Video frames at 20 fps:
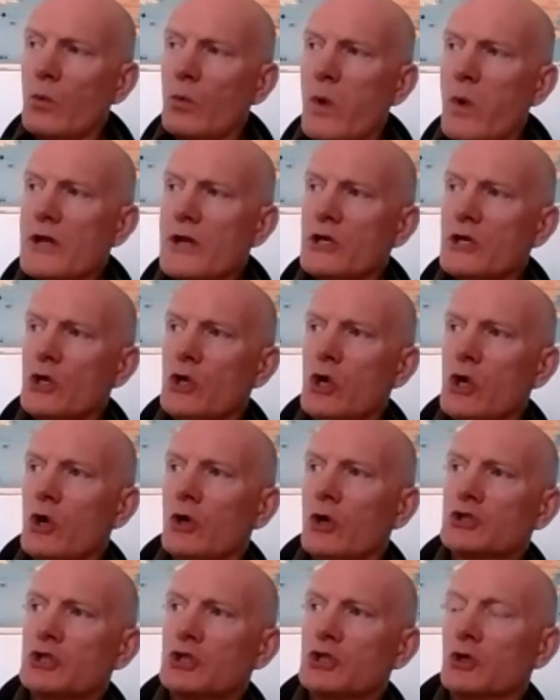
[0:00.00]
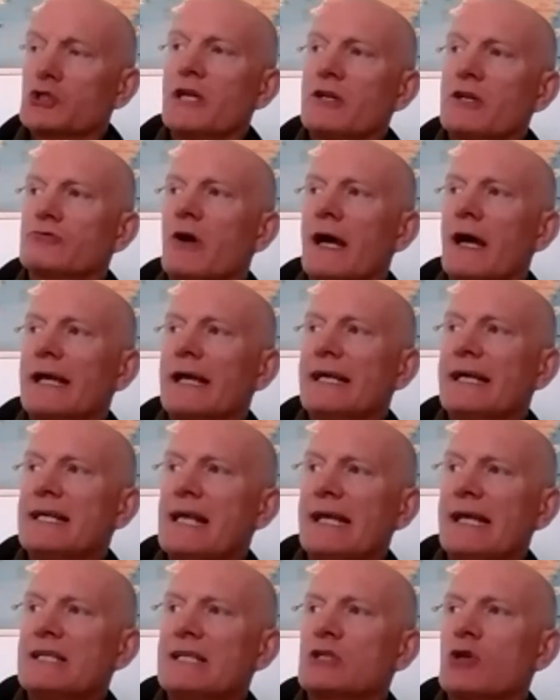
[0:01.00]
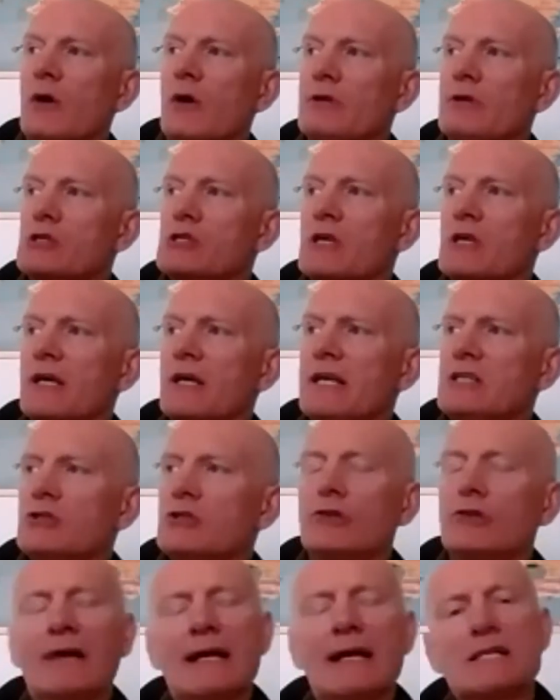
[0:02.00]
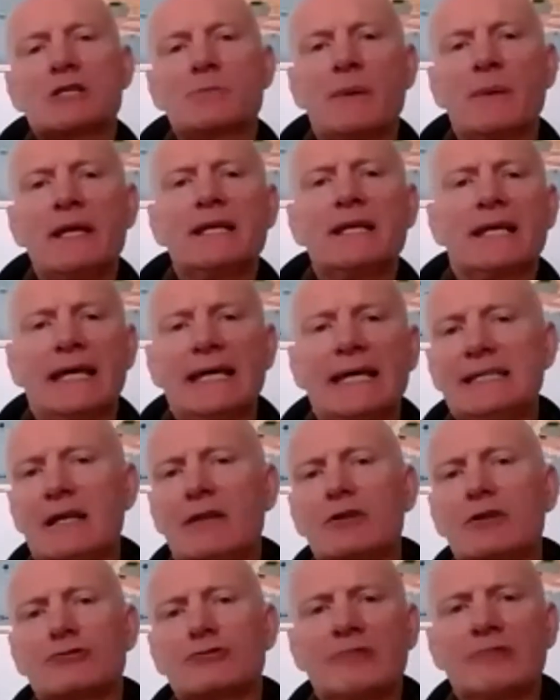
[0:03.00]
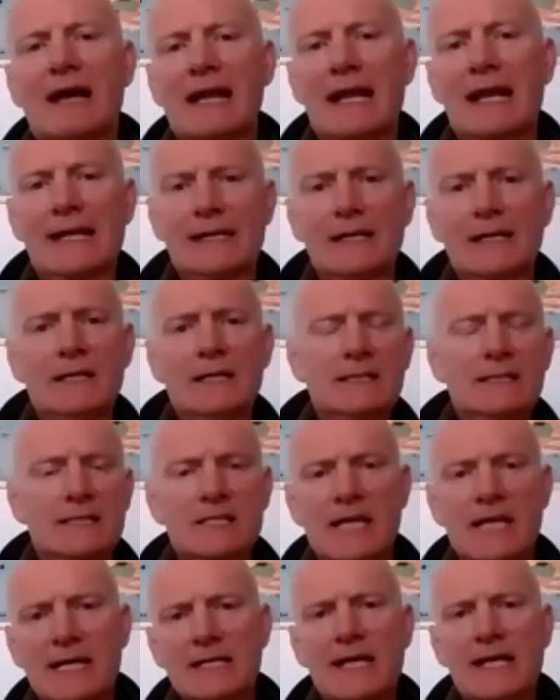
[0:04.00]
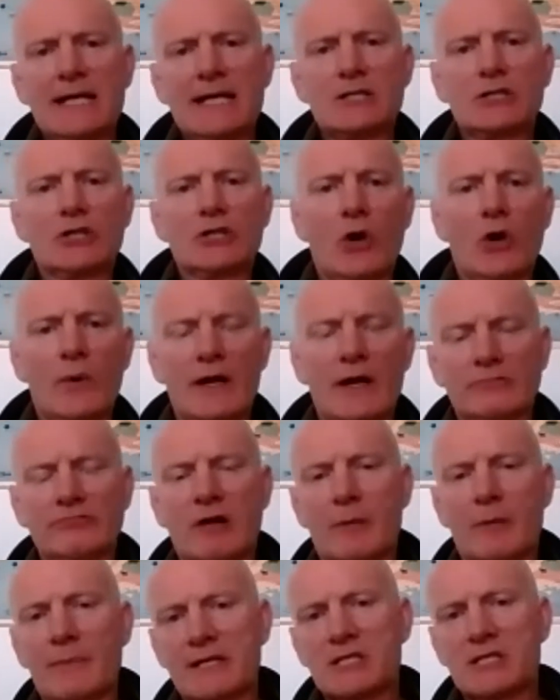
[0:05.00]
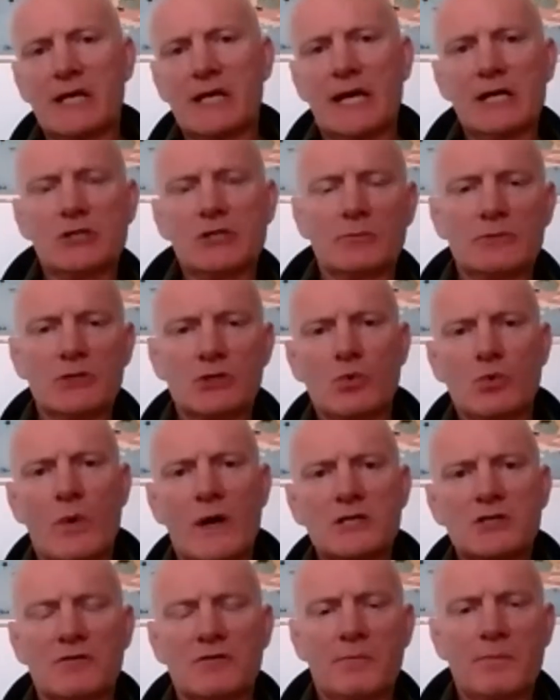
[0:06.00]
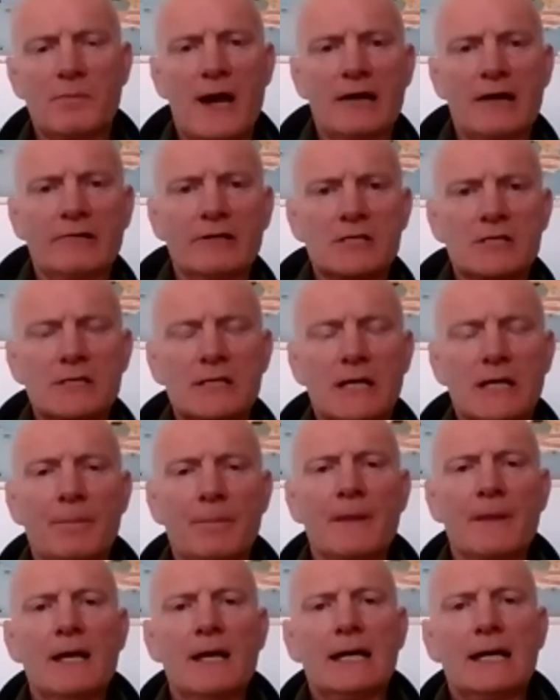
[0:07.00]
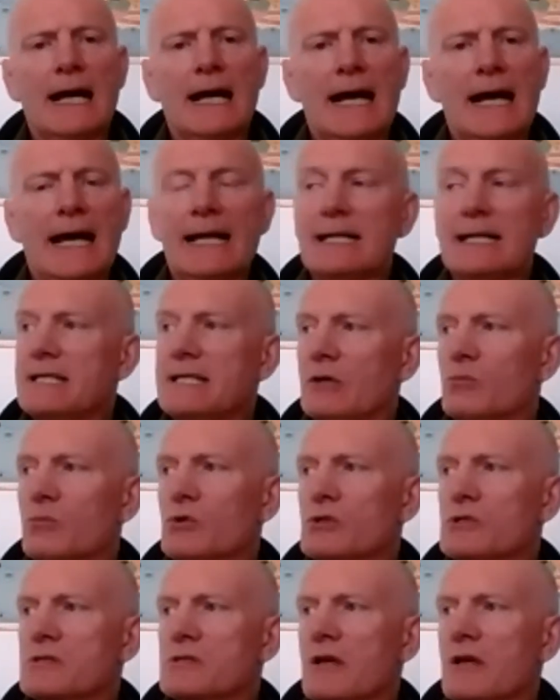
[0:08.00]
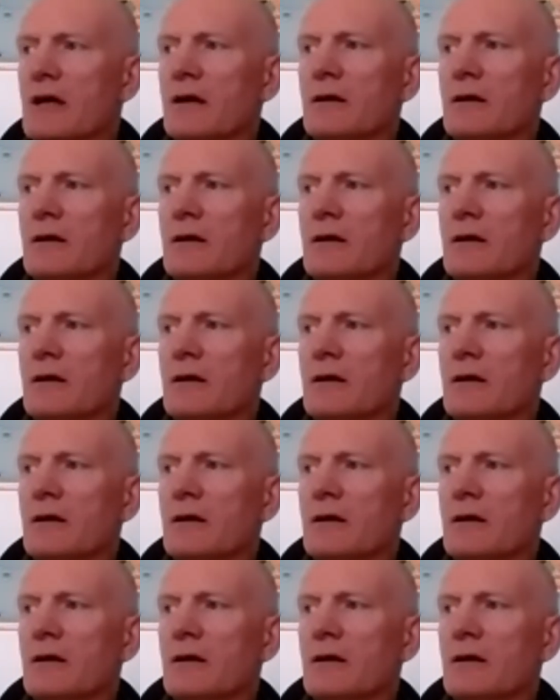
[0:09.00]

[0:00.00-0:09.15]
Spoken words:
when you look, Georgina's right. He's a great speaker. He did this rally 10 days ago at a rugby stadium just west of Paris. And it was